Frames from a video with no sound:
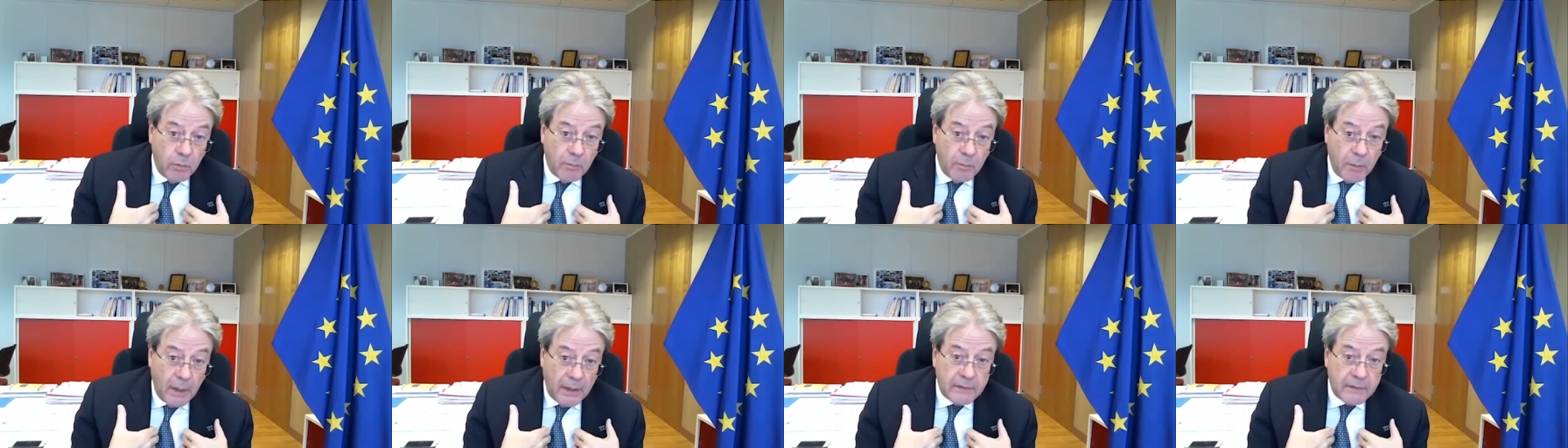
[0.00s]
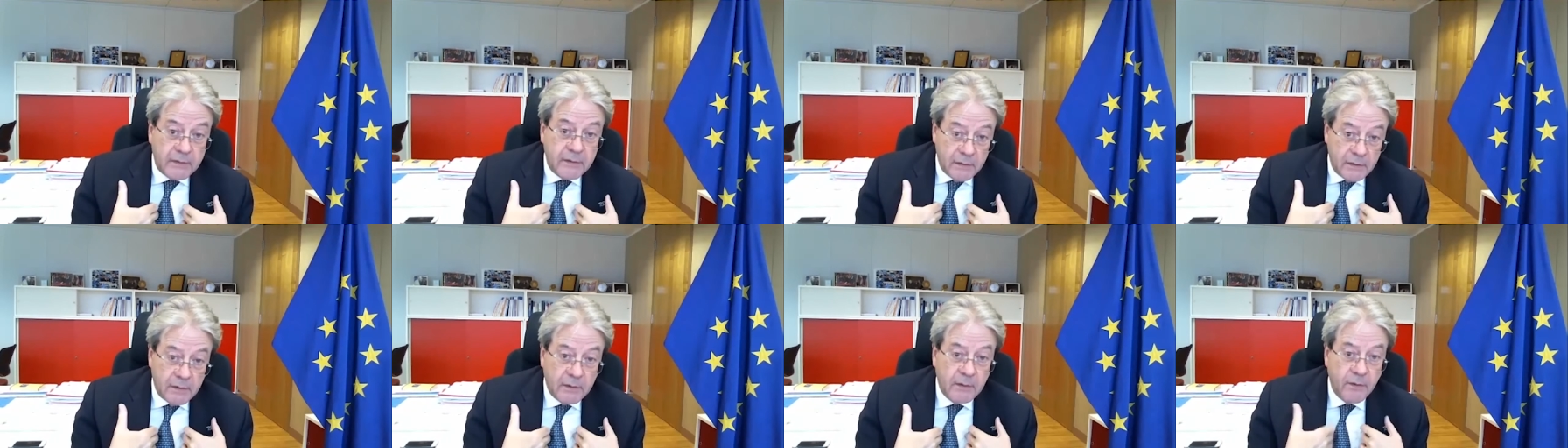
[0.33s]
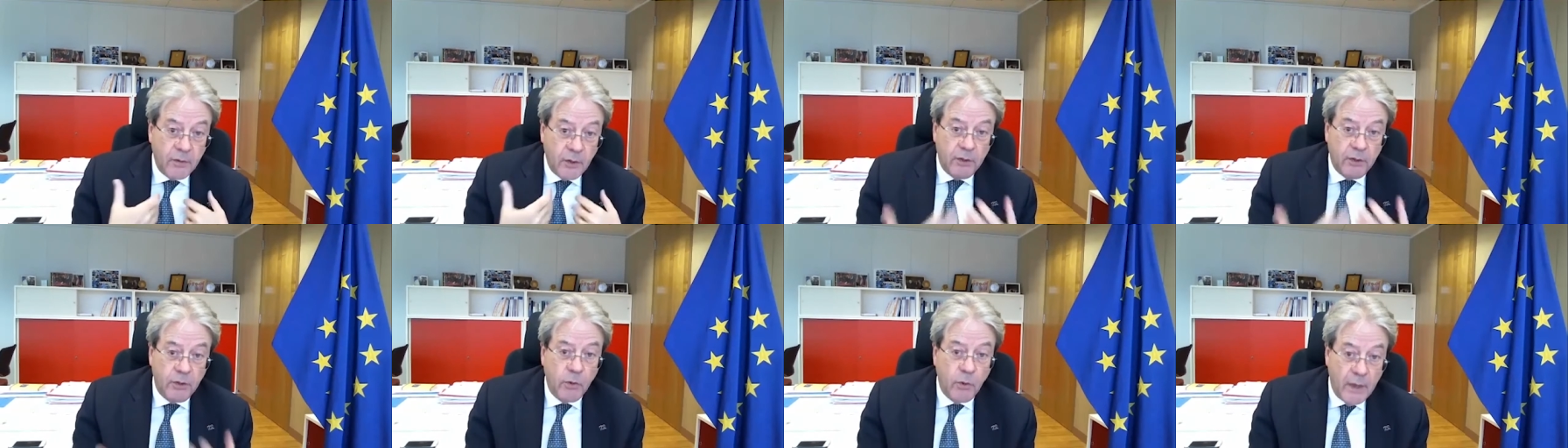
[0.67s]
but in
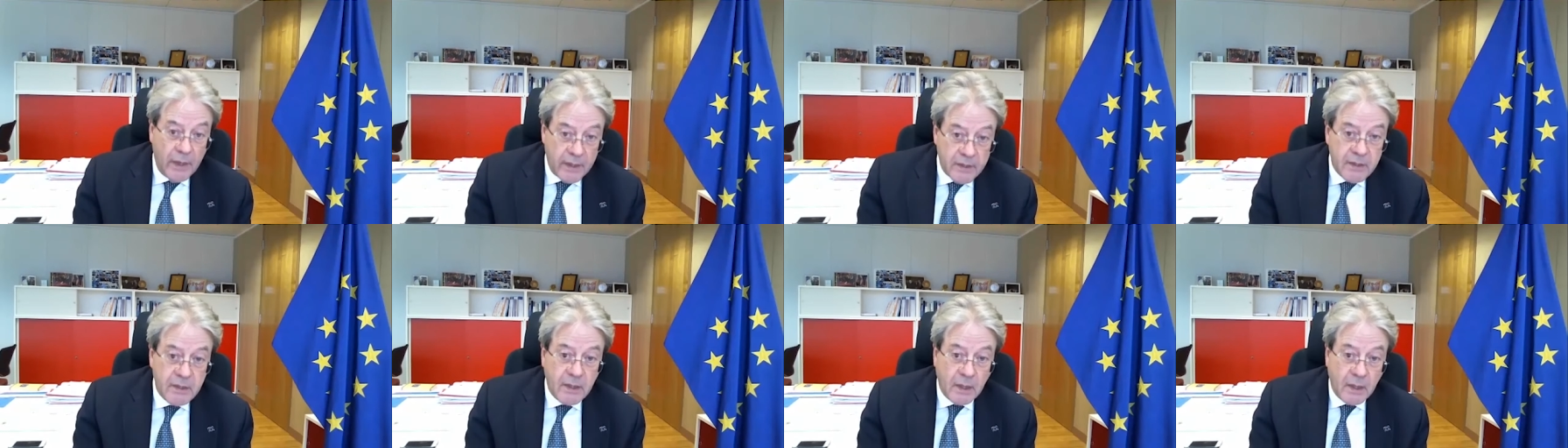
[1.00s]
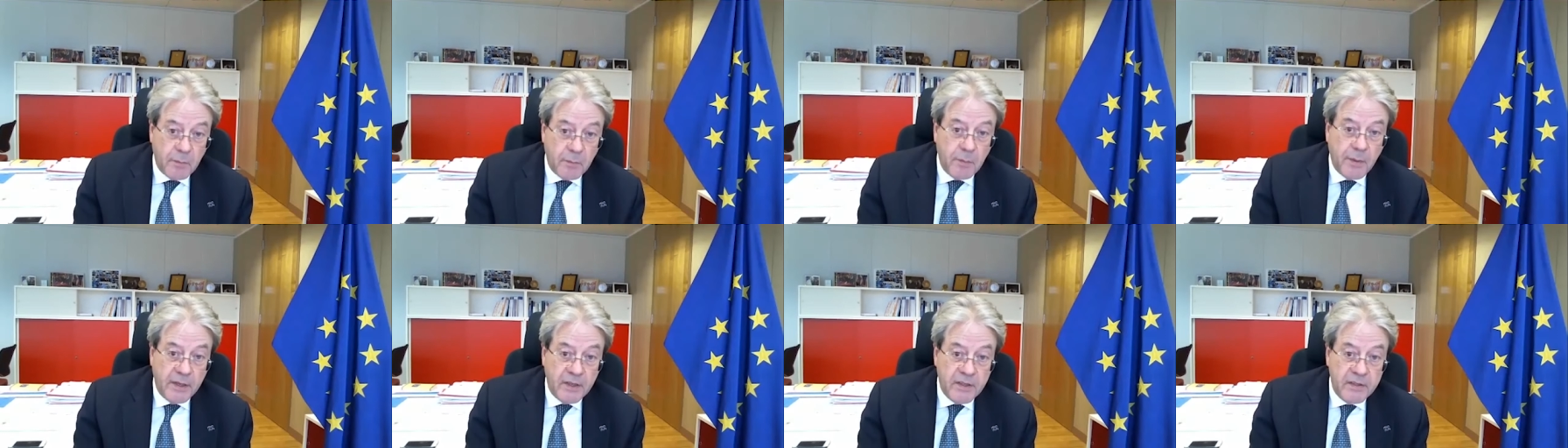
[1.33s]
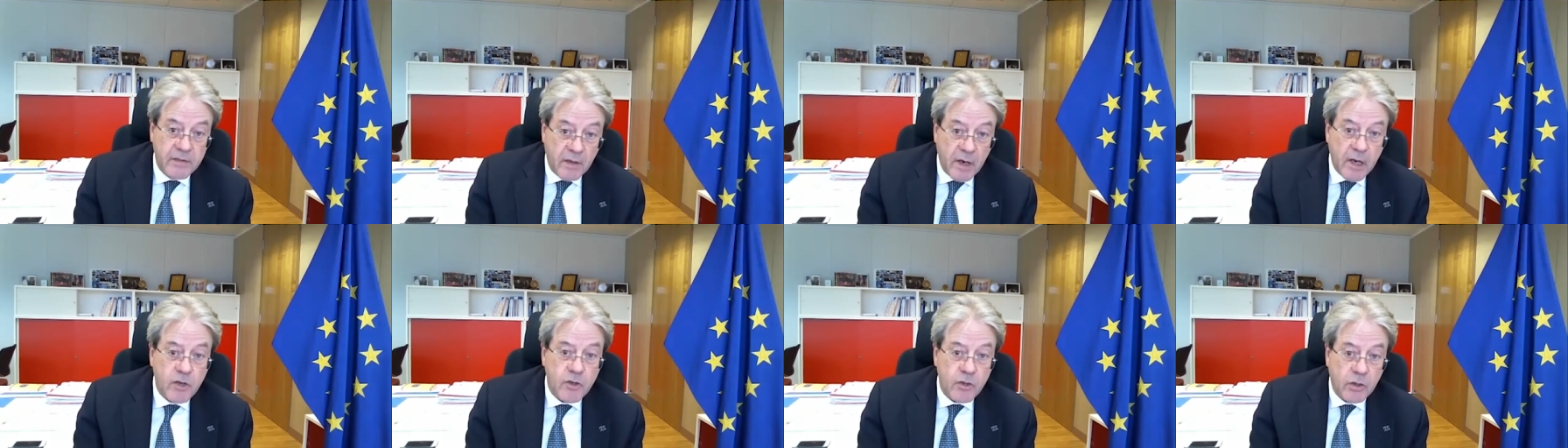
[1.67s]
the US
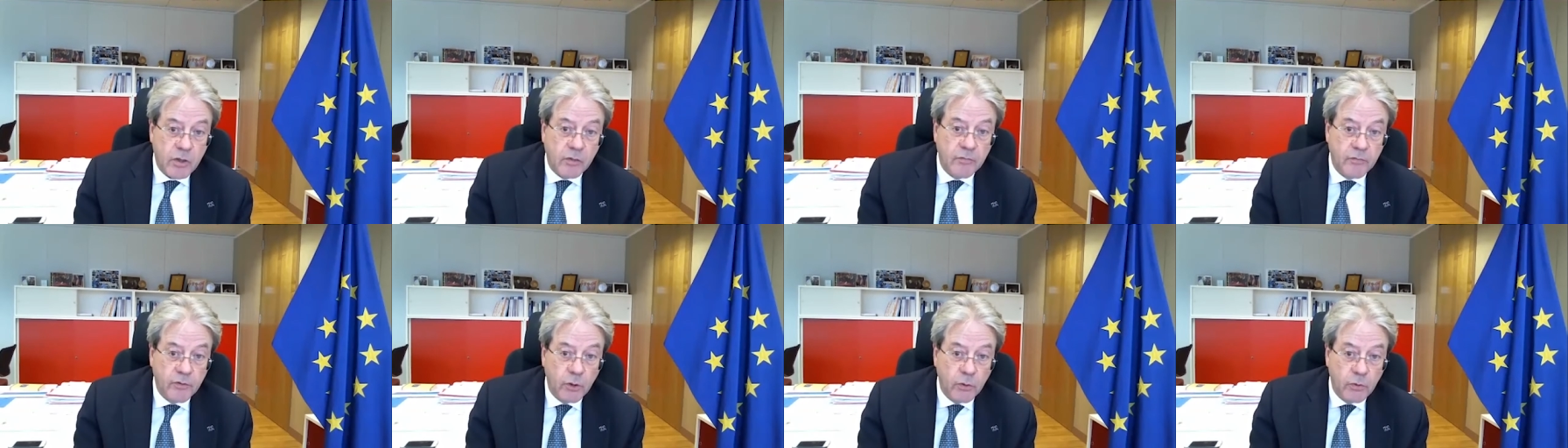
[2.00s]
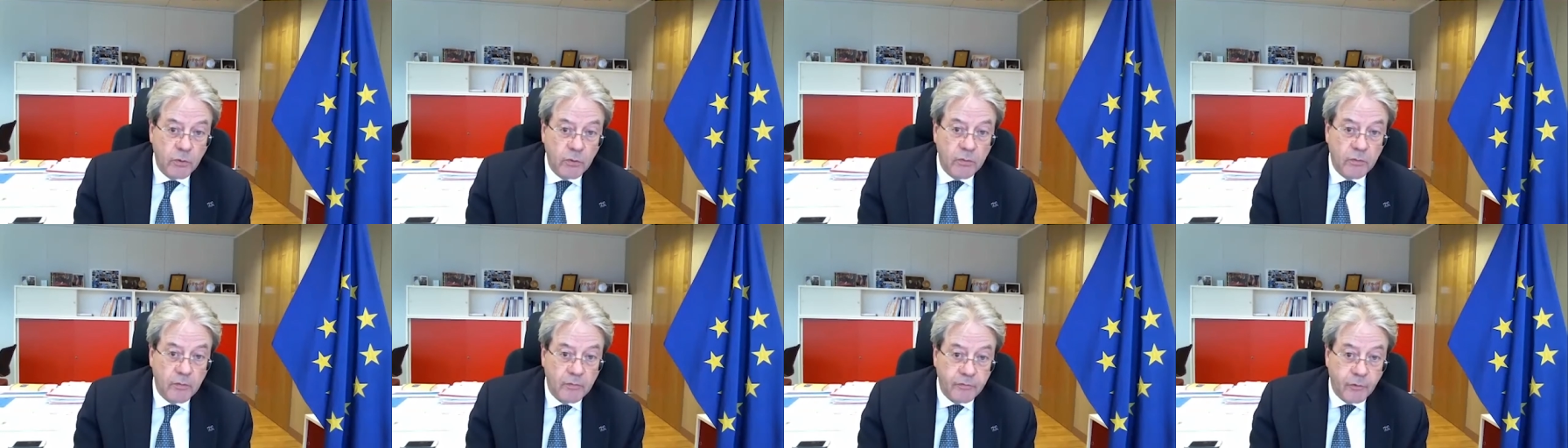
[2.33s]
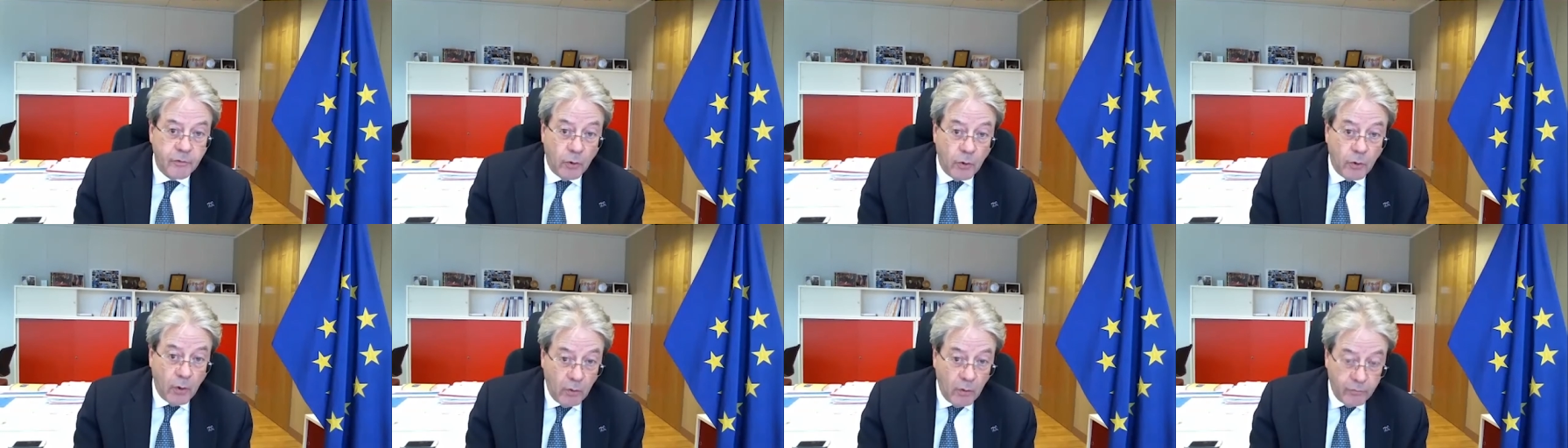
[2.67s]
administration view,
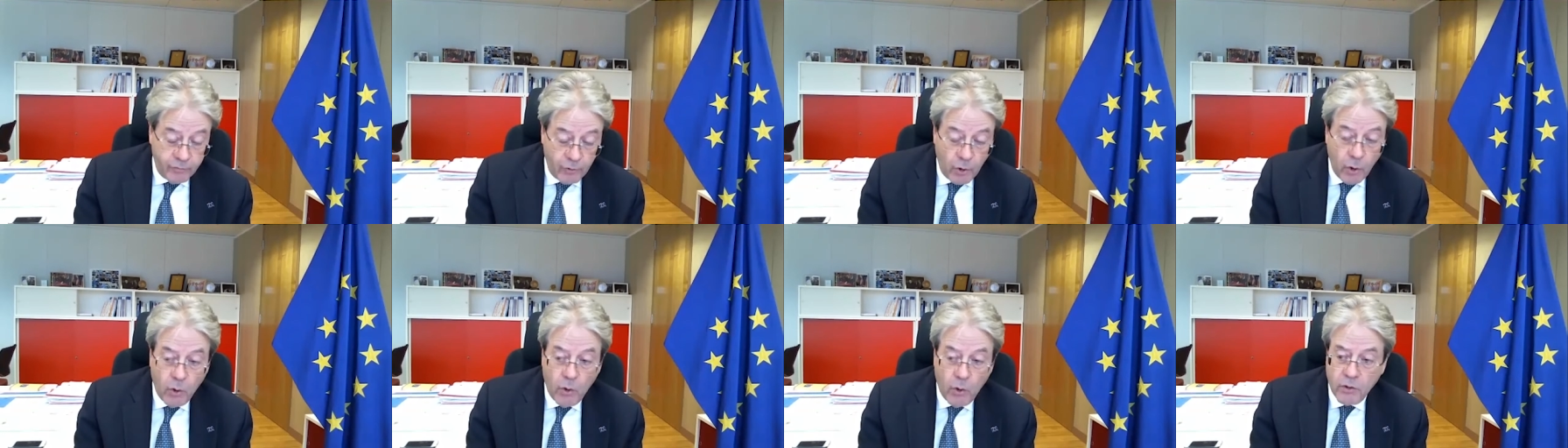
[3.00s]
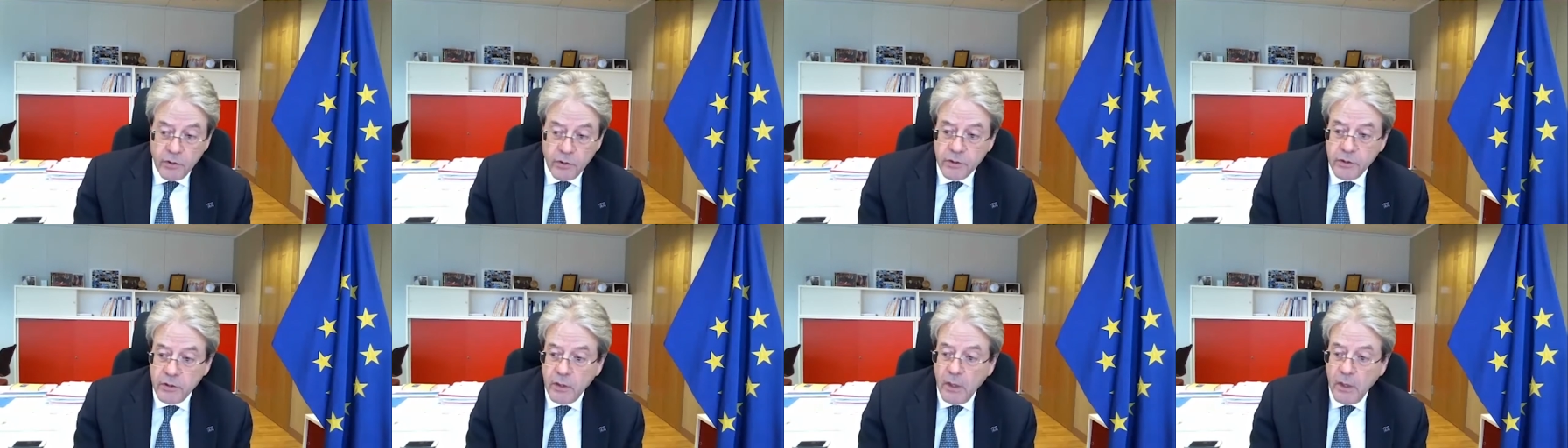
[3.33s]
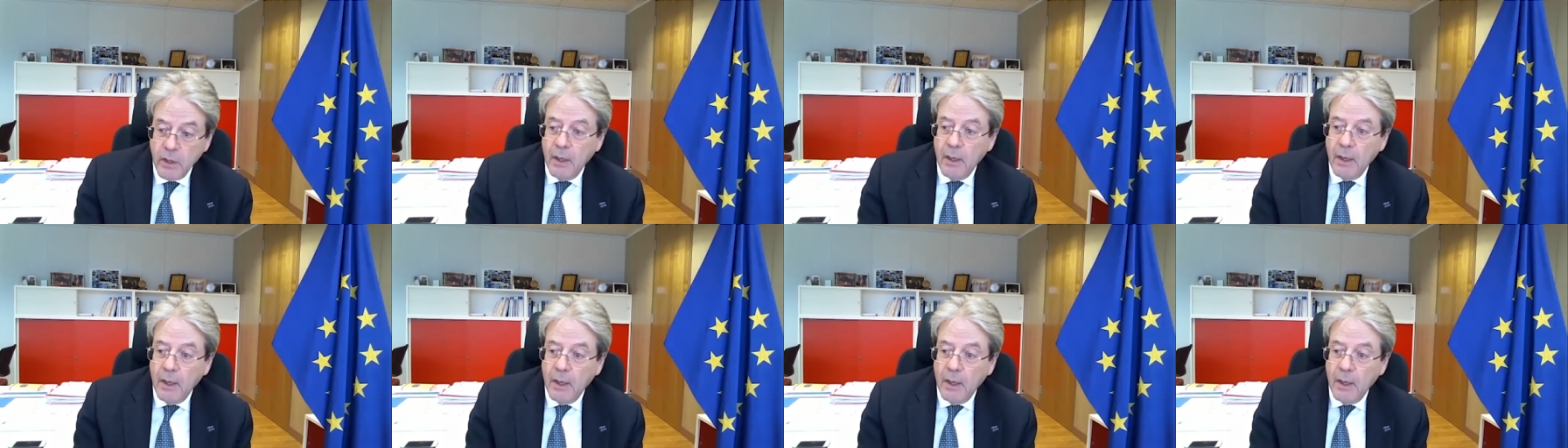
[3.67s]
of course,